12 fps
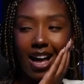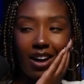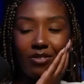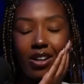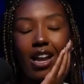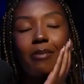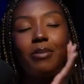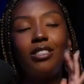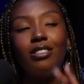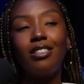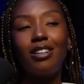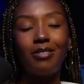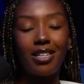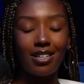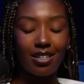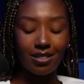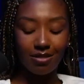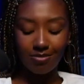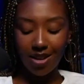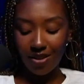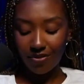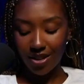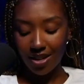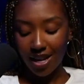I feel like, but you know what? I
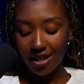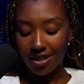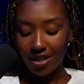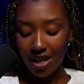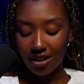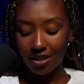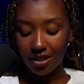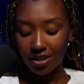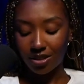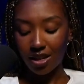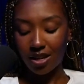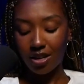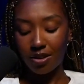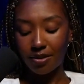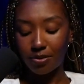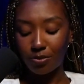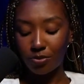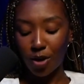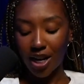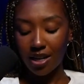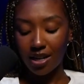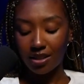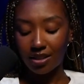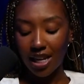feel like a lot of these
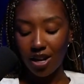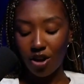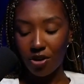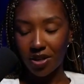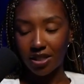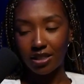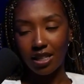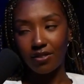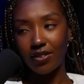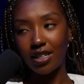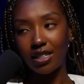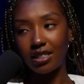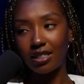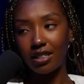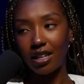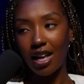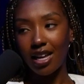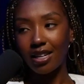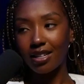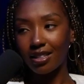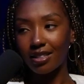ratings, they always give us like